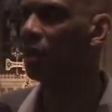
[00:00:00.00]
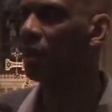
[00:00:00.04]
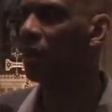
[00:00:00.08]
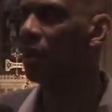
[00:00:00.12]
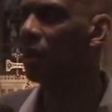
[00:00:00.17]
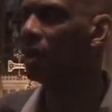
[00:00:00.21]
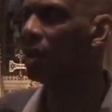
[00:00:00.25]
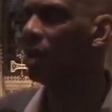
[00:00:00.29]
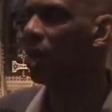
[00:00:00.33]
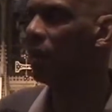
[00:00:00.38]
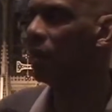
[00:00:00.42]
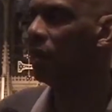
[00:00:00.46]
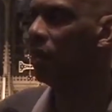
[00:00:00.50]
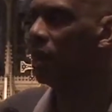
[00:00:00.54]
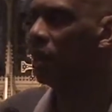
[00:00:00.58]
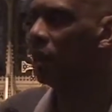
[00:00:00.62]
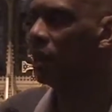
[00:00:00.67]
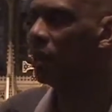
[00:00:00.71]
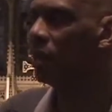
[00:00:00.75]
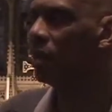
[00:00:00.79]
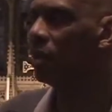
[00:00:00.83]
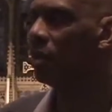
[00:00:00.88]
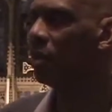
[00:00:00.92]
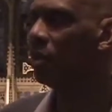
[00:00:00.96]
things I've
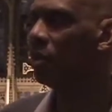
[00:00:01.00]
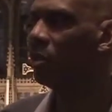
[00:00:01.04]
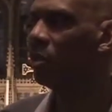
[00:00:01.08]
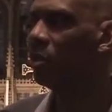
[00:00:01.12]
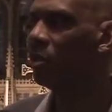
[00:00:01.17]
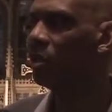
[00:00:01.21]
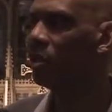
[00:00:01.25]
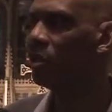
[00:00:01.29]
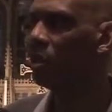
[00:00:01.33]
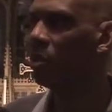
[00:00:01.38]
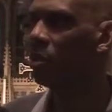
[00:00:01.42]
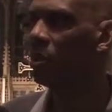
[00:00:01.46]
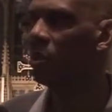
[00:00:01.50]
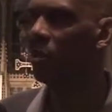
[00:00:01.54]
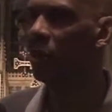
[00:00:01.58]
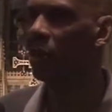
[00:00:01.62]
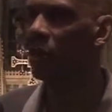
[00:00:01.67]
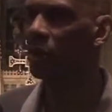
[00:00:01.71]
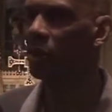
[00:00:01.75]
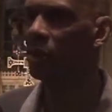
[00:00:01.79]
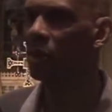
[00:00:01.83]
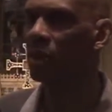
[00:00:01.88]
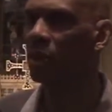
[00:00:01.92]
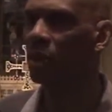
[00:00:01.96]
done to
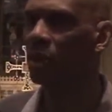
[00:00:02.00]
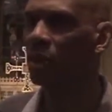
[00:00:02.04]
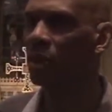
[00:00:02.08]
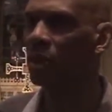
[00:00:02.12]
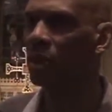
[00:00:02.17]
promote